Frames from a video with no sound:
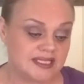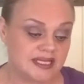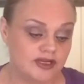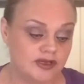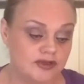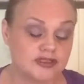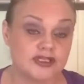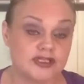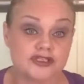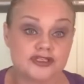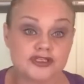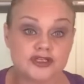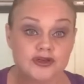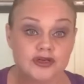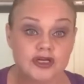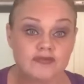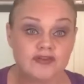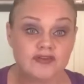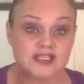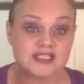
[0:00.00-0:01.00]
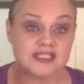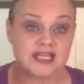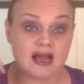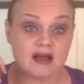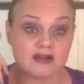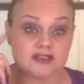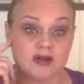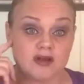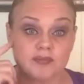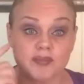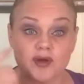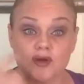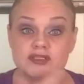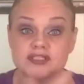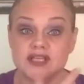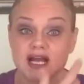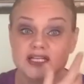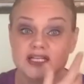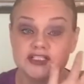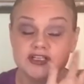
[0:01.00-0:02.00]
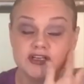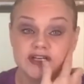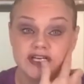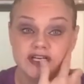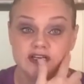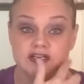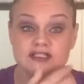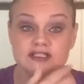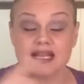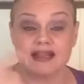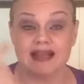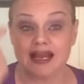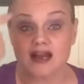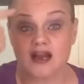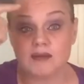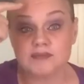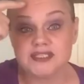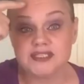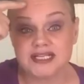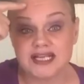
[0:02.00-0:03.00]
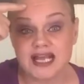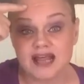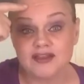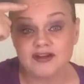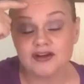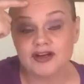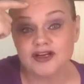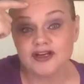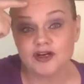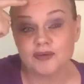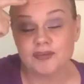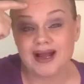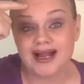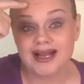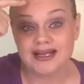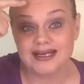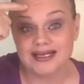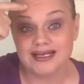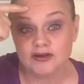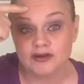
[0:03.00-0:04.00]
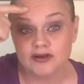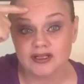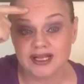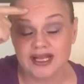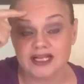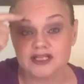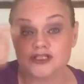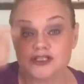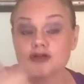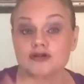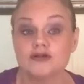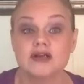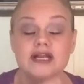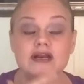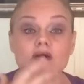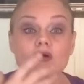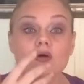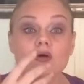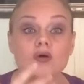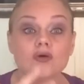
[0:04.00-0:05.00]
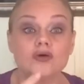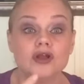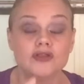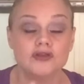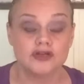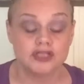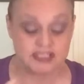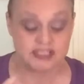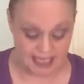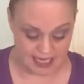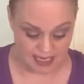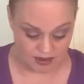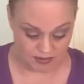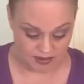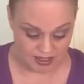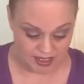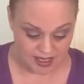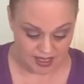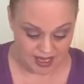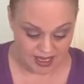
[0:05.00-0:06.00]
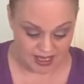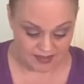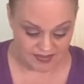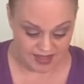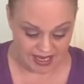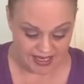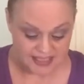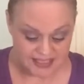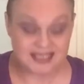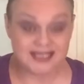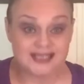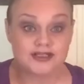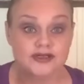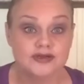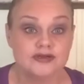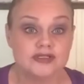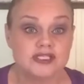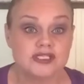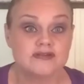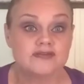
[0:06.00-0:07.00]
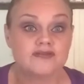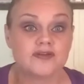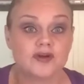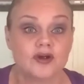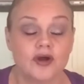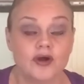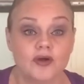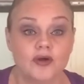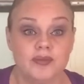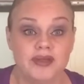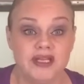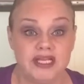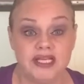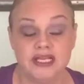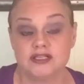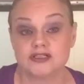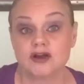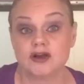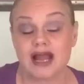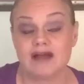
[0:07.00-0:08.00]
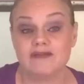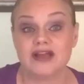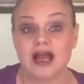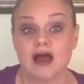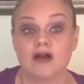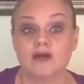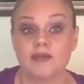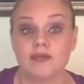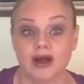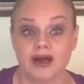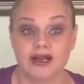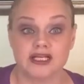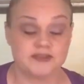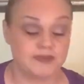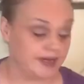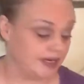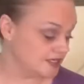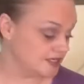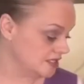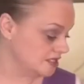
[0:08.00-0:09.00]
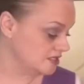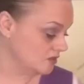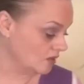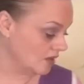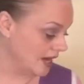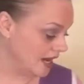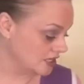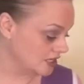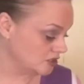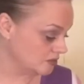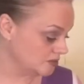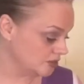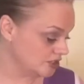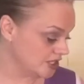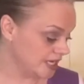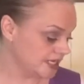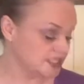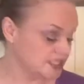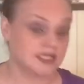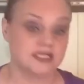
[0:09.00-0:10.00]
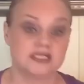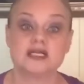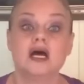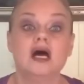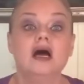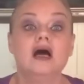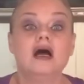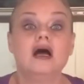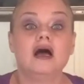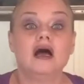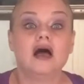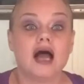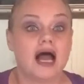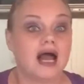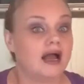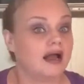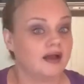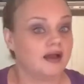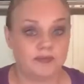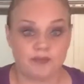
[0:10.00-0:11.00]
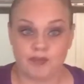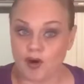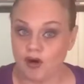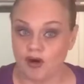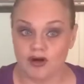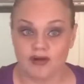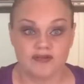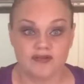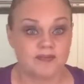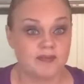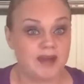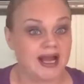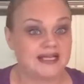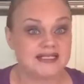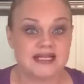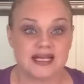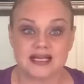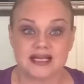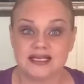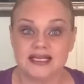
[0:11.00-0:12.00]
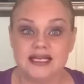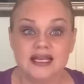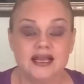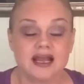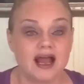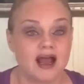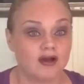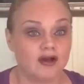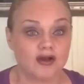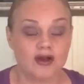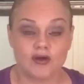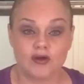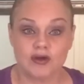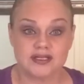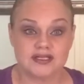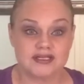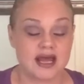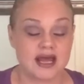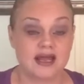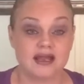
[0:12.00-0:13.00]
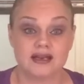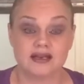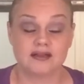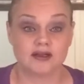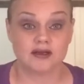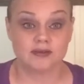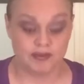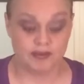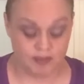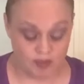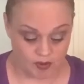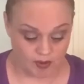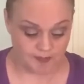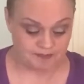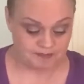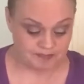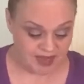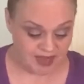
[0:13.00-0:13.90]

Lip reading: It uses two different sounds on both sides of your ears that come together in your pineal gland to create a whole nother sound that is conducive for OBEs, or having out-of-body experiences or astral projections. Part of my technique, I'll go into that in a little bit more.